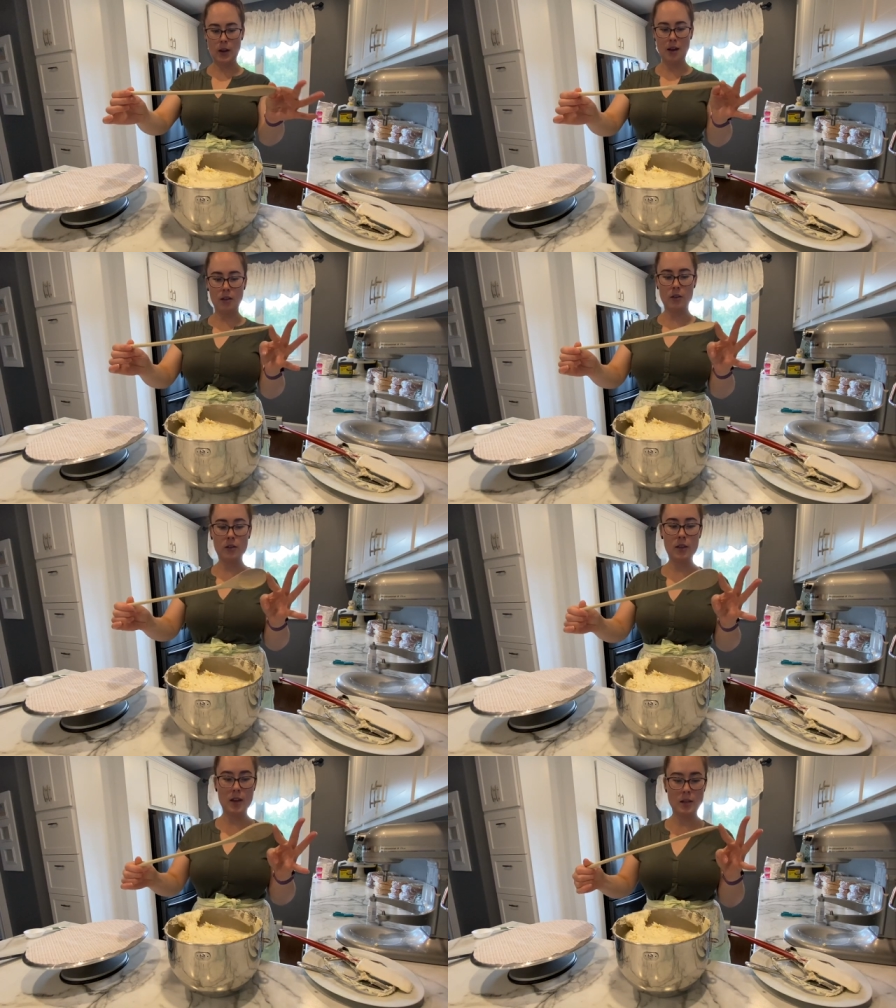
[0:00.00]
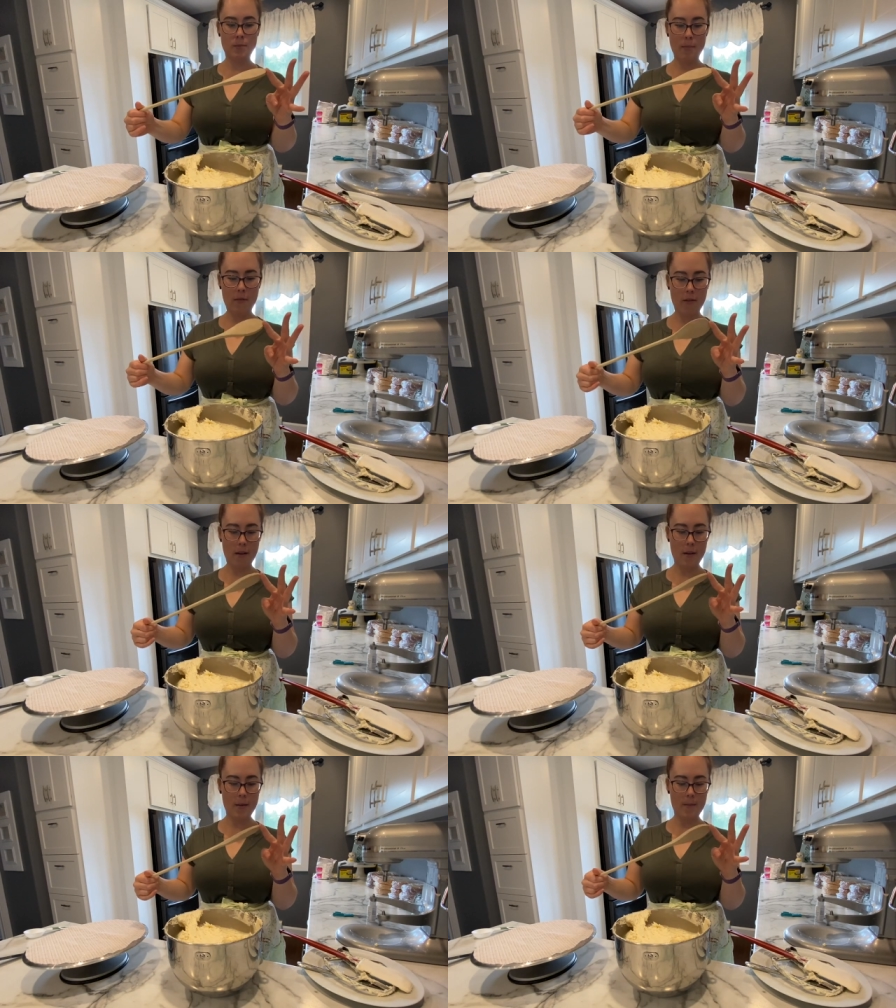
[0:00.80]
I learned this from,
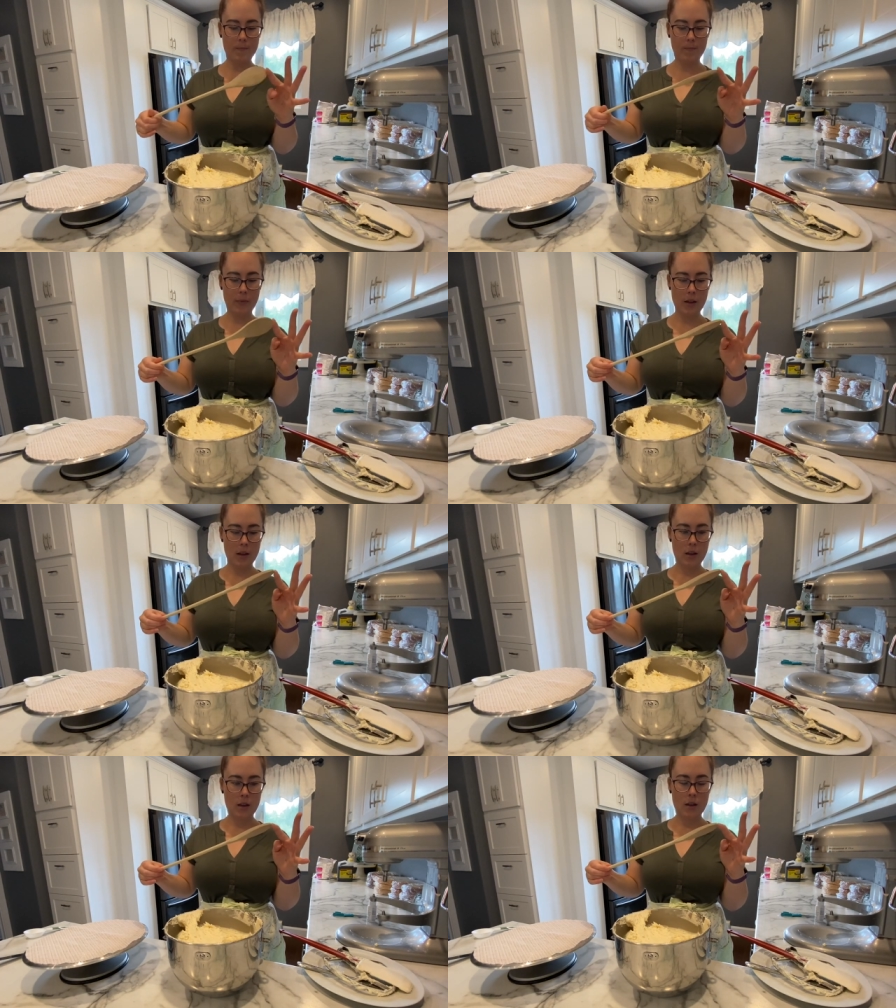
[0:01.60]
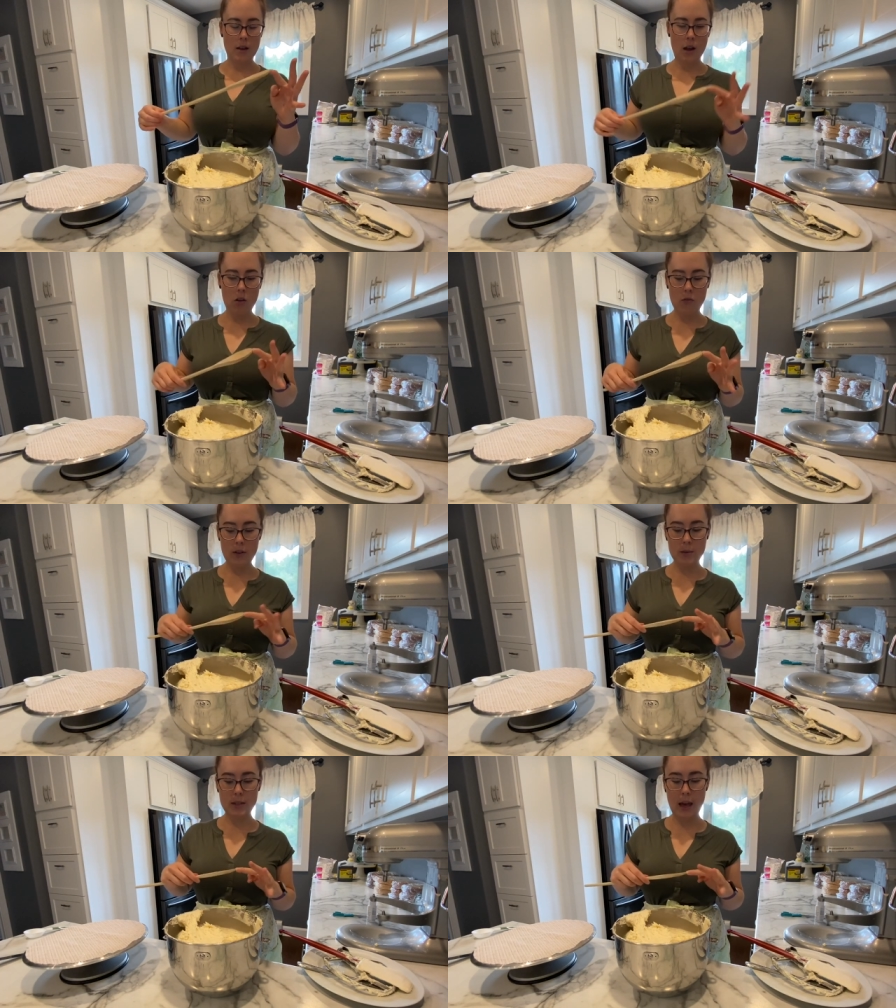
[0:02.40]
I don't know if
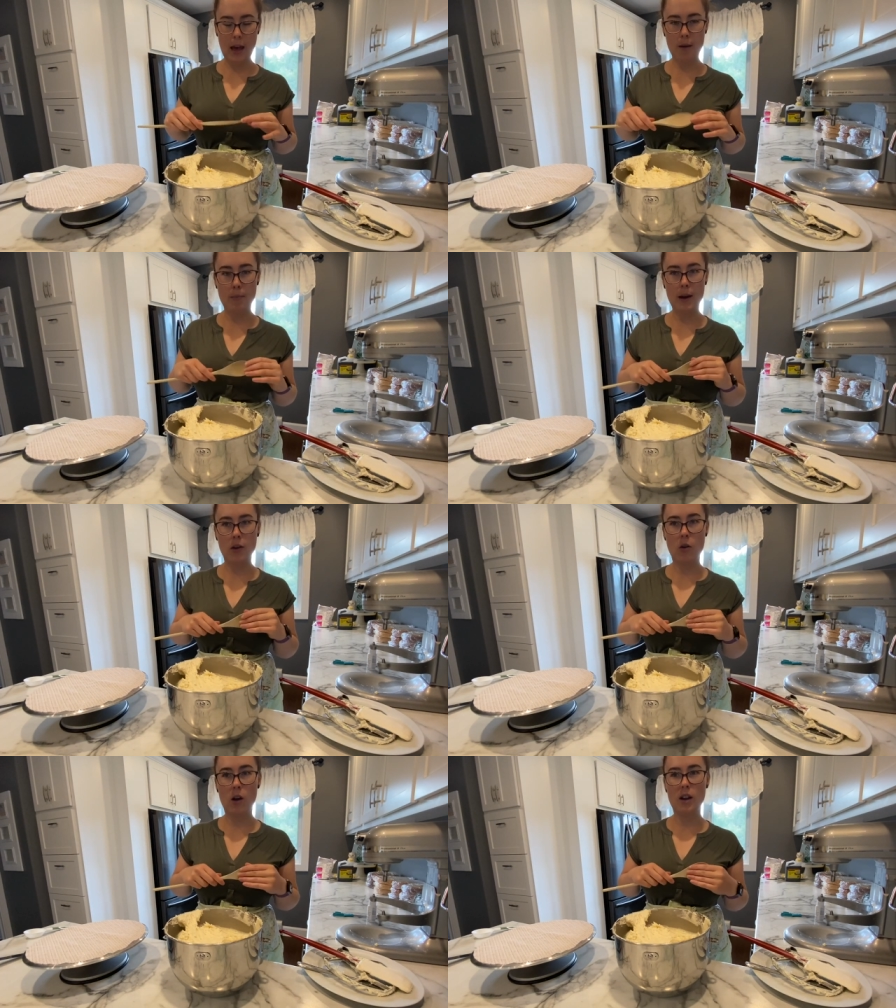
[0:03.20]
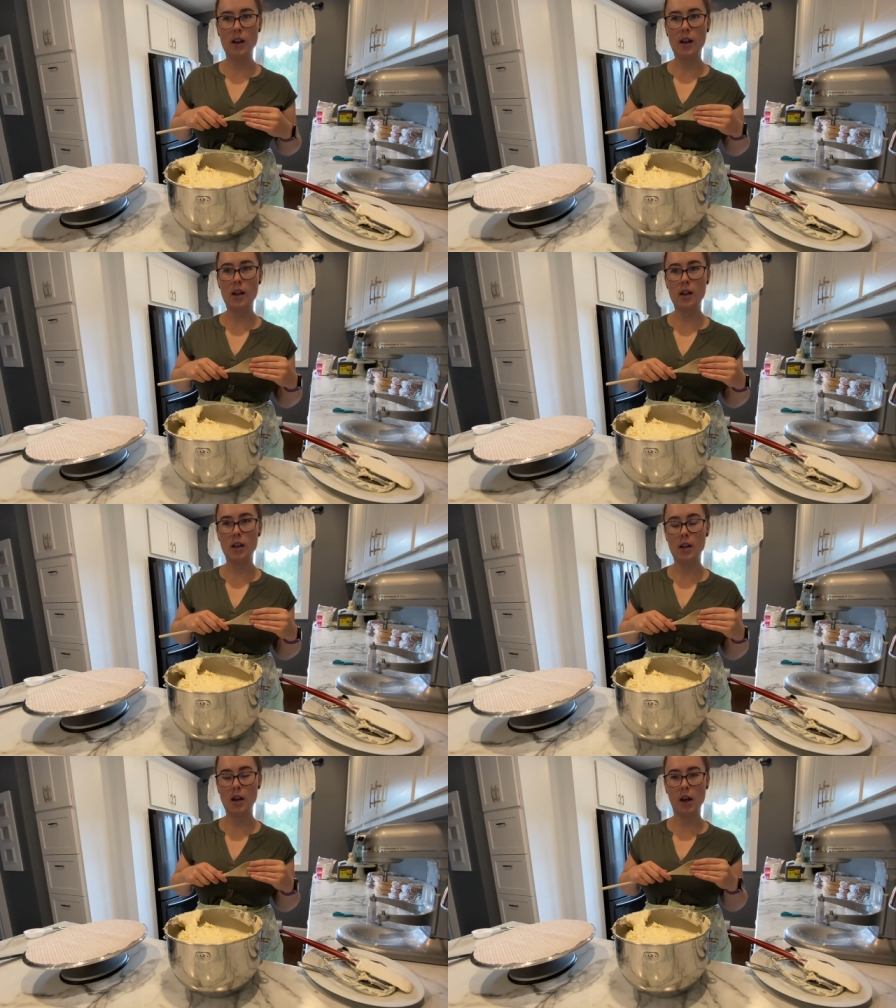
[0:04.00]
it was Cake by Courtney
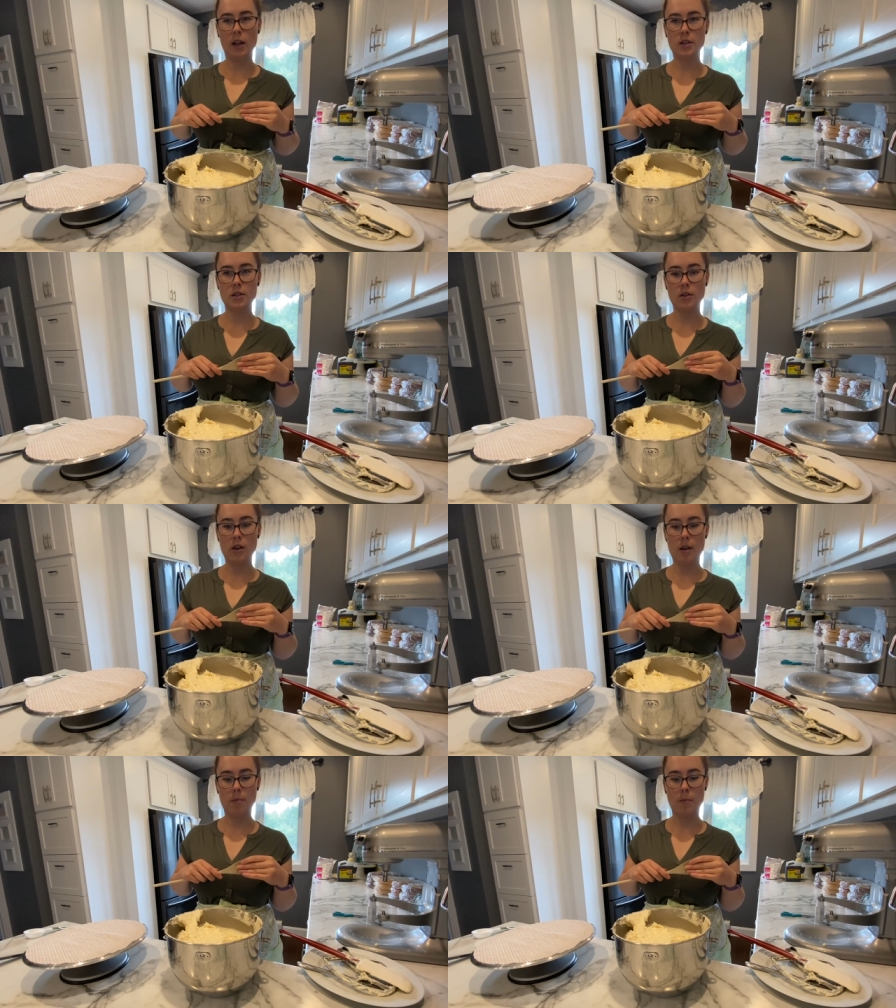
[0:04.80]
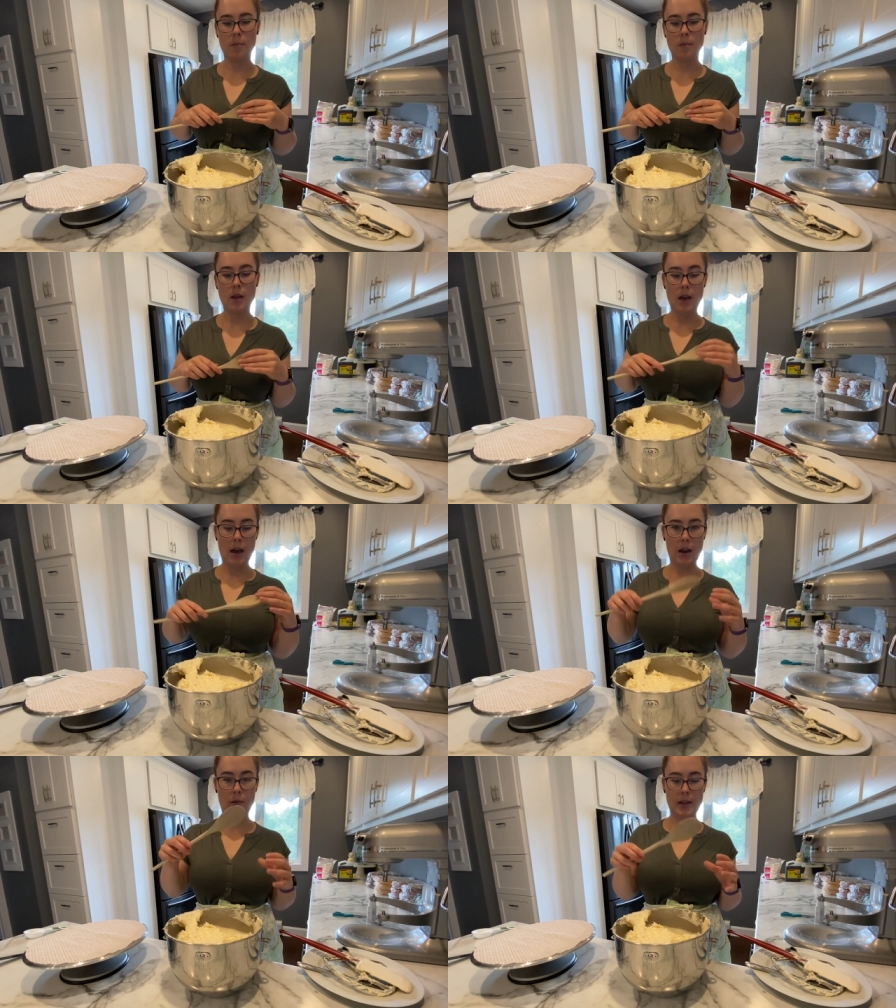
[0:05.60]
on Instagram.
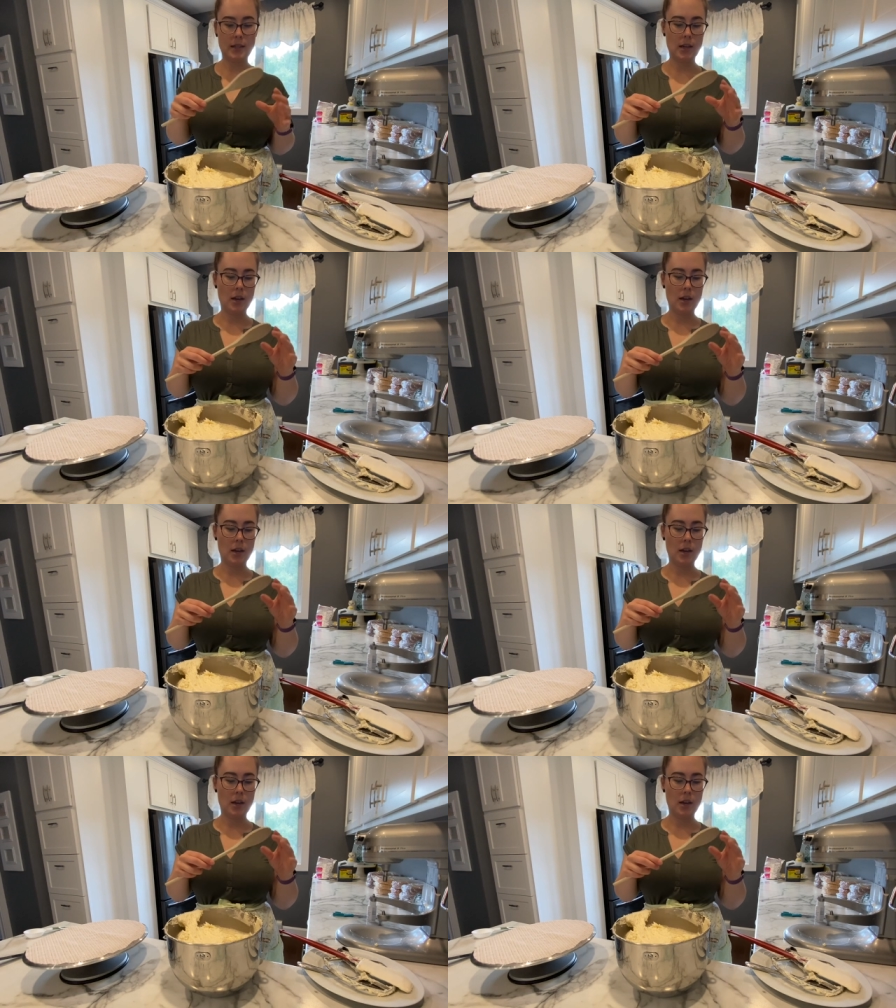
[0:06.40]
Anyways,